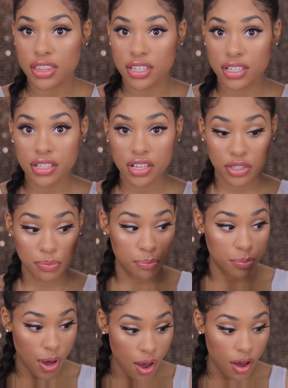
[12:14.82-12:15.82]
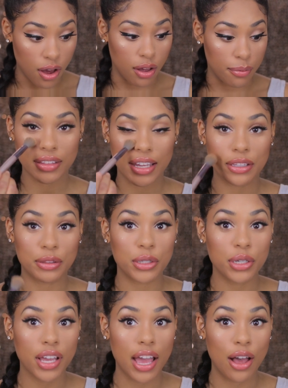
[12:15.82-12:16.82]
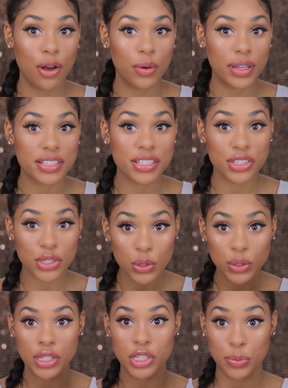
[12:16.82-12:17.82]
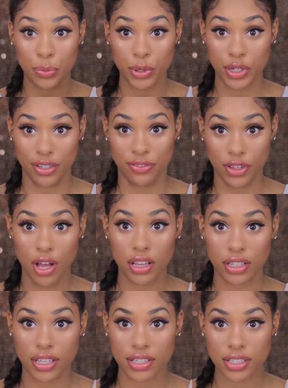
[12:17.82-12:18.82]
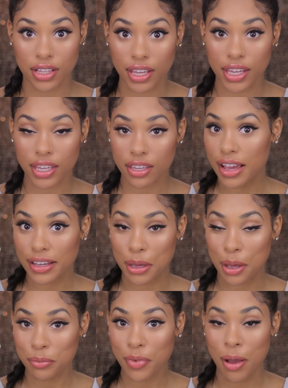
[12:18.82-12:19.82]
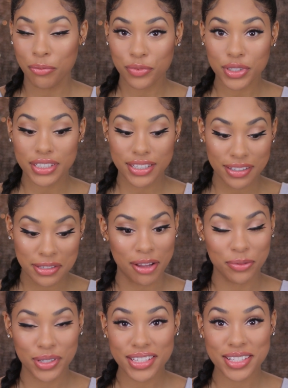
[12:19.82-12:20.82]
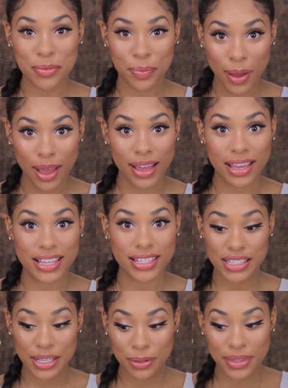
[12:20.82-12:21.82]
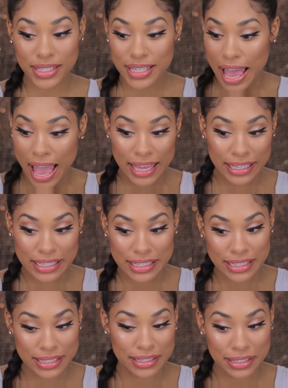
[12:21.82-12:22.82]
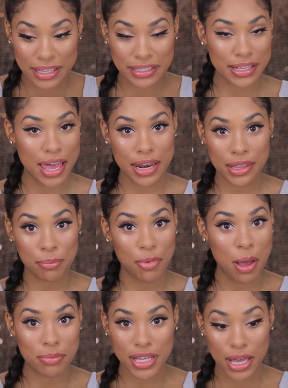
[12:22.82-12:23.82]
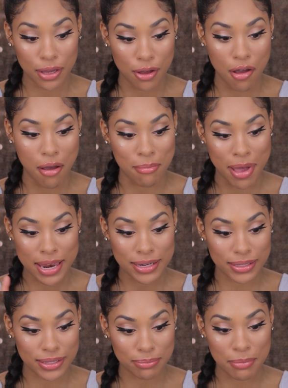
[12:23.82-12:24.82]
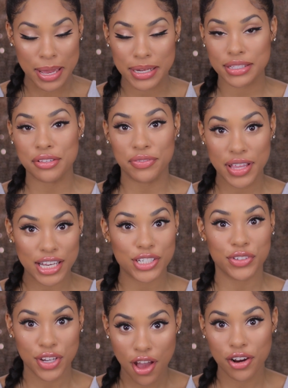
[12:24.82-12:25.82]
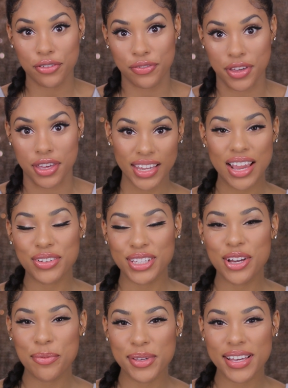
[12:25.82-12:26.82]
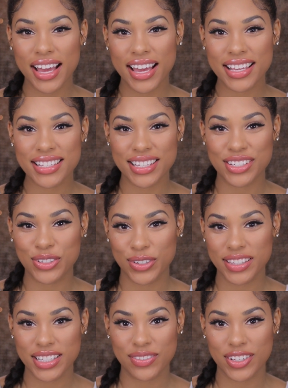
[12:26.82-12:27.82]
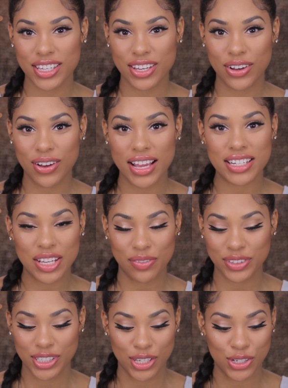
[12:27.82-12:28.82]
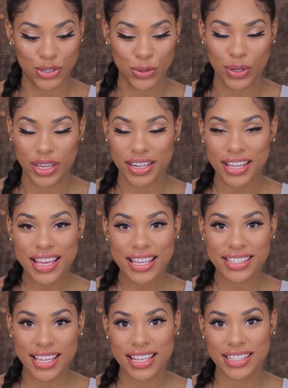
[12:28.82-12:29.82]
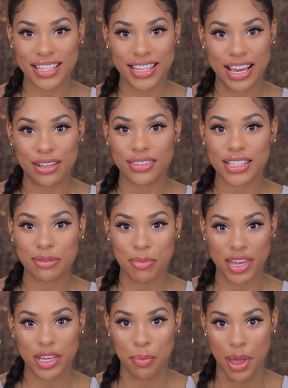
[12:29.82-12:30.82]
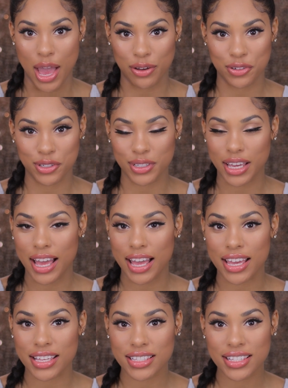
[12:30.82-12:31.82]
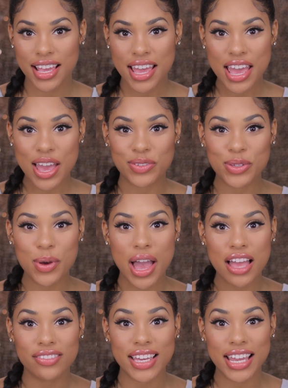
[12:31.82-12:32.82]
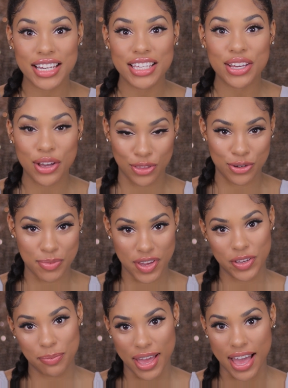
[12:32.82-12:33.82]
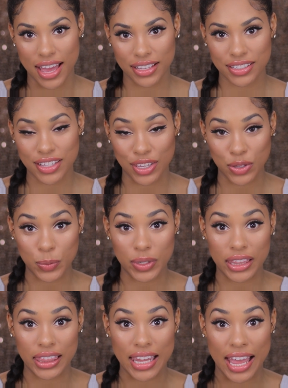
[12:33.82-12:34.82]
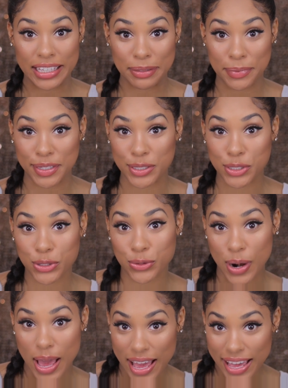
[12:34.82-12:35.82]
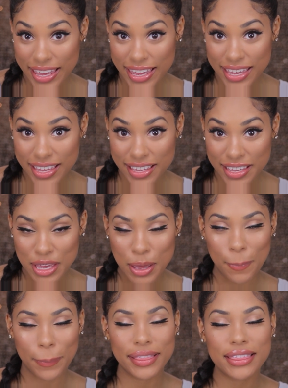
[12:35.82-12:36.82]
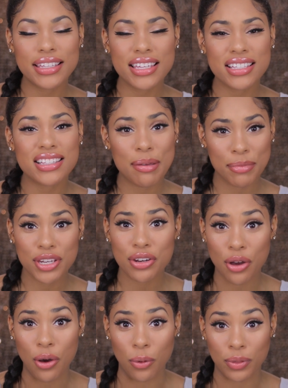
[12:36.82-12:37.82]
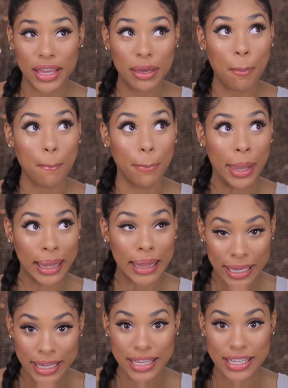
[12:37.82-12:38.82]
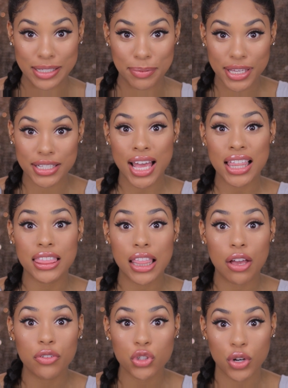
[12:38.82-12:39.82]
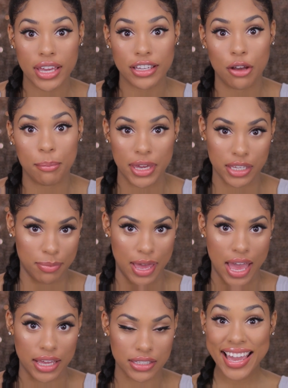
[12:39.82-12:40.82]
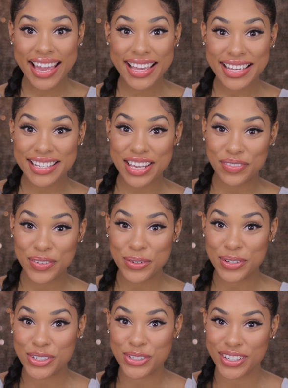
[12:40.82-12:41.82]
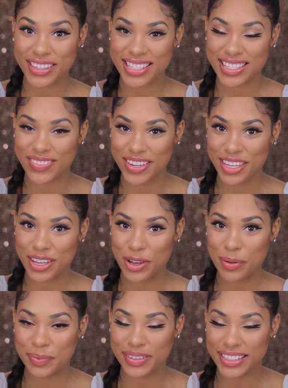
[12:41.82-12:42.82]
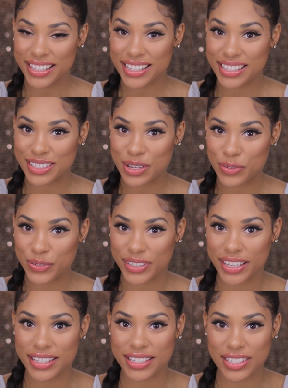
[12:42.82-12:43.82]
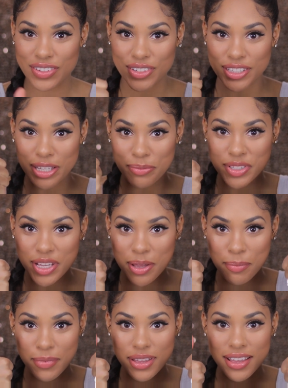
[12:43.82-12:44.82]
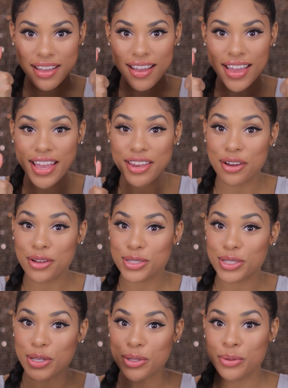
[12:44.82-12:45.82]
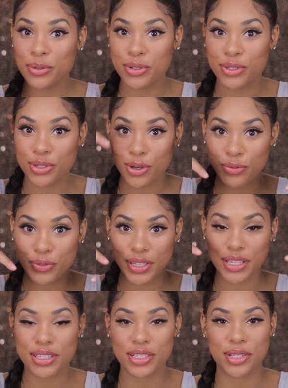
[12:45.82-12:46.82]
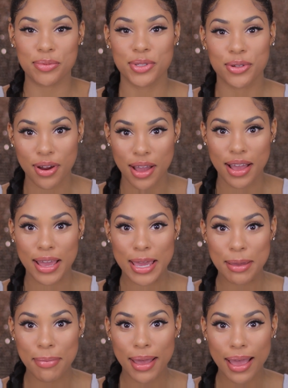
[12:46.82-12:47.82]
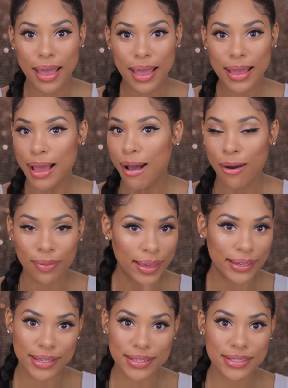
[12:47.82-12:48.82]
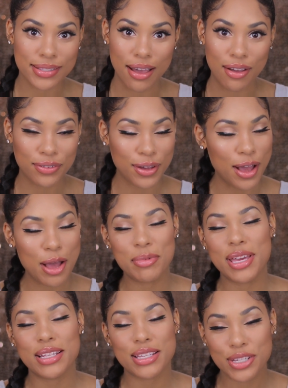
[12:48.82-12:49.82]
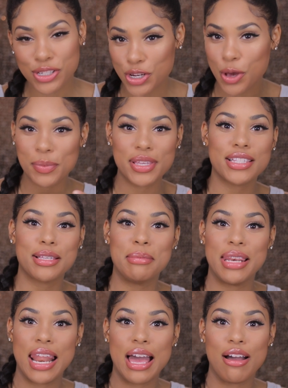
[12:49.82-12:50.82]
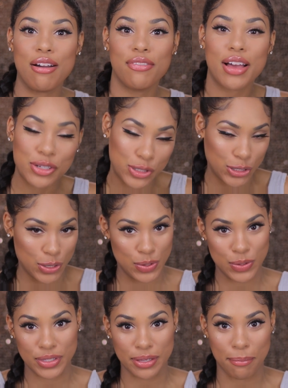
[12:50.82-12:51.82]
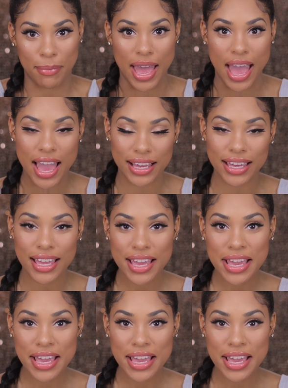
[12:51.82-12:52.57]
this is bomb like look how it still looks pretty flawless like I, I'm, I'm really I'm really surprised so this hack is it's kind of the bomb.com minus minus the flash photography I really hope you guys enjoy this video I definitely enjoyed testing out this makeup hack for you guys if you have any other makeup hacks that you would like me to try please let me know like please because I love trying out makeup hacks. And if you enjoyed this video, please don't forget to give it a thumbs up. And also don't forget to subscribe, all that good stuff. Comment, show me some love. I'll show you some back.